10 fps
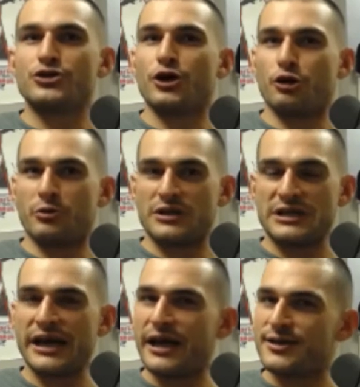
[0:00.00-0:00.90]
Other tournament.
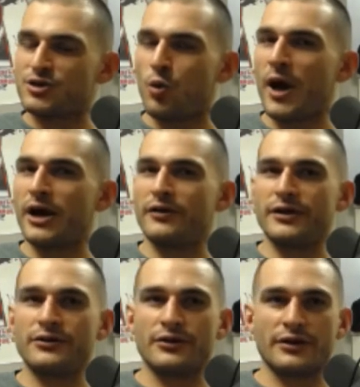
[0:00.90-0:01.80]
Yeah. So why are
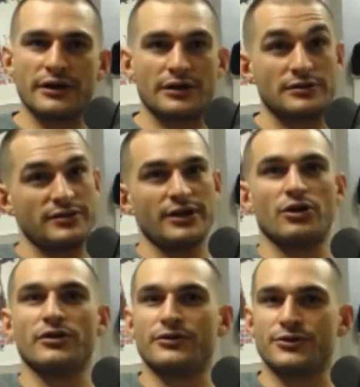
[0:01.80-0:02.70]
they doing that? Because they
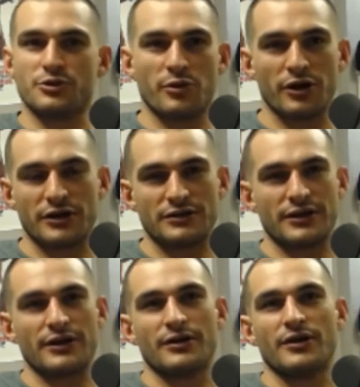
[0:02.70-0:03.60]
know that there's a market
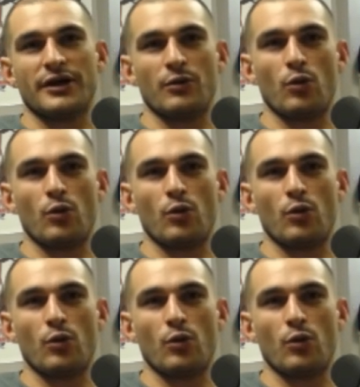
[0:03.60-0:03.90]
there.